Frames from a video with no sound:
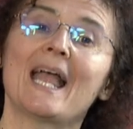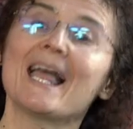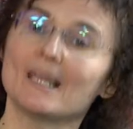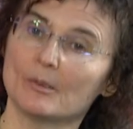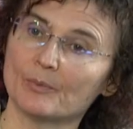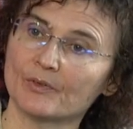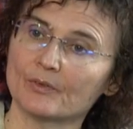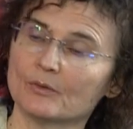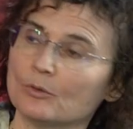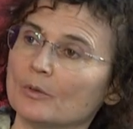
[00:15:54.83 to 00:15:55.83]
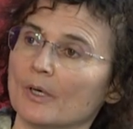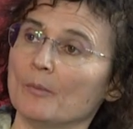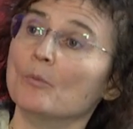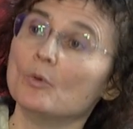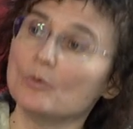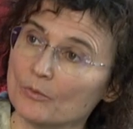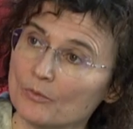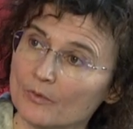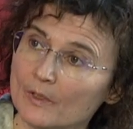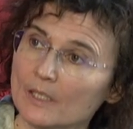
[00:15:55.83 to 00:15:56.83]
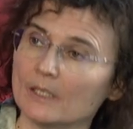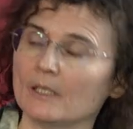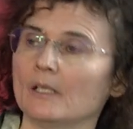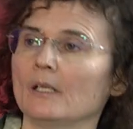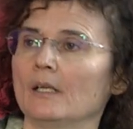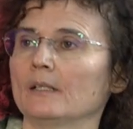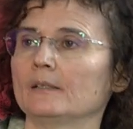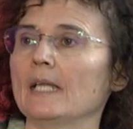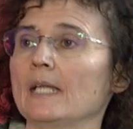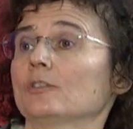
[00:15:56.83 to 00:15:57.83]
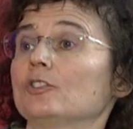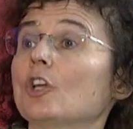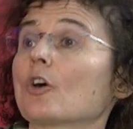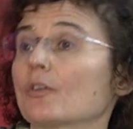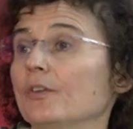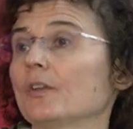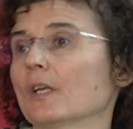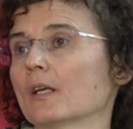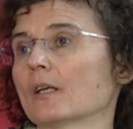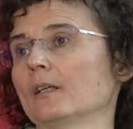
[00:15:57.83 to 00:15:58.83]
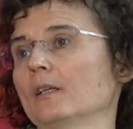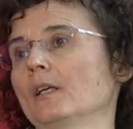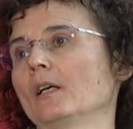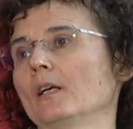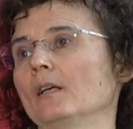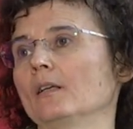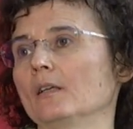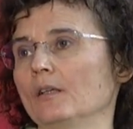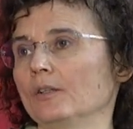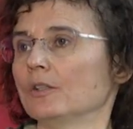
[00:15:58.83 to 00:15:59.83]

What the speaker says: As I say, there are now, it's a fantastic